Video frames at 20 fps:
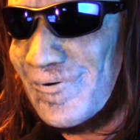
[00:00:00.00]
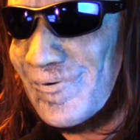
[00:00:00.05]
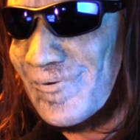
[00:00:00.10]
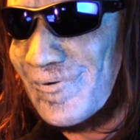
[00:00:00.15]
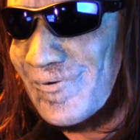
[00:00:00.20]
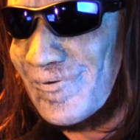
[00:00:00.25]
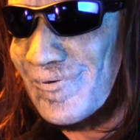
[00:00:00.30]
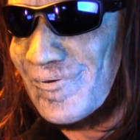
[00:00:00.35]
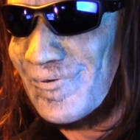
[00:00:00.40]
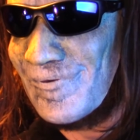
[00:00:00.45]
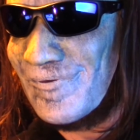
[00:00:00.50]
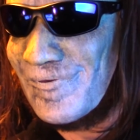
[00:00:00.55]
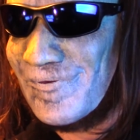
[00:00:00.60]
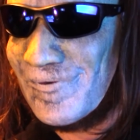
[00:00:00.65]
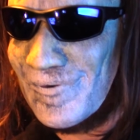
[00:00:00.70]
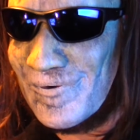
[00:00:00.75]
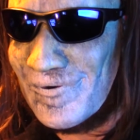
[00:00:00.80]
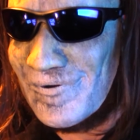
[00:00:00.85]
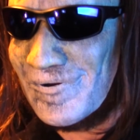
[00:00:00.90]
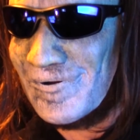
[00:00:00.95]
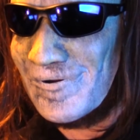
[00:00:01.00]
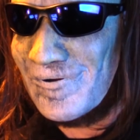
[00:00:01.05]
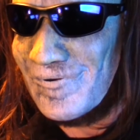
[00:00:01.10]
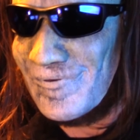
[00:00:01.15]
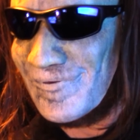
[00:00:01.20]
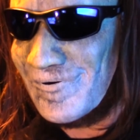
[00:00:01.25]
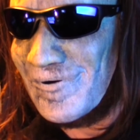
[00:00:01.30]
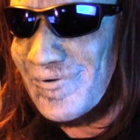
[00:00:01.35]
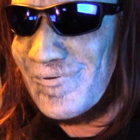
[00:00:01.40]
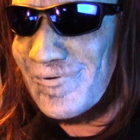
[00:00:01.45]
one was 4 days,
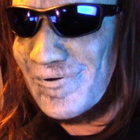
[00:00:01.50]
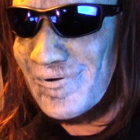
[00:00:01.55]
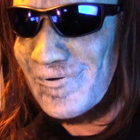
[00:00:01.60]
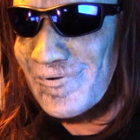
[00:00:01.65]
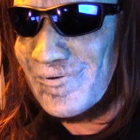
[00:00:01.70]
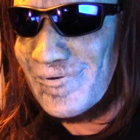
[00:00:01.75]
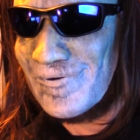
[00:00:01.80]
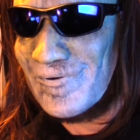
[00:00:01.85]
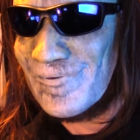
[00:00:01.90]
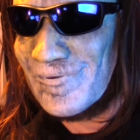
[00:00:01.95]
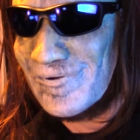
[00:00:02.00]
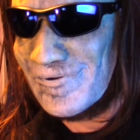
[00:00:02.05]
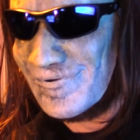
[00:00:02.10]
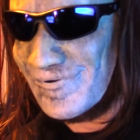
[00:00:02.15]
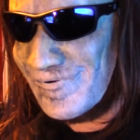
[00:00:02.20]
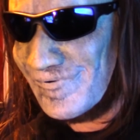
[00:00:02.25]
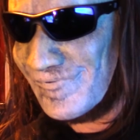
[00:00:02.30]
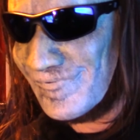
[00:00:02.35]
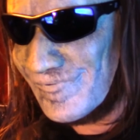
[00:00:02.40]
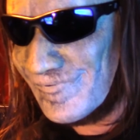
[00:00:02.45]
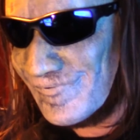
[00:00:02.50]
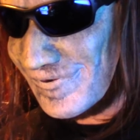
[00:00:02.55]
5 days, something like that.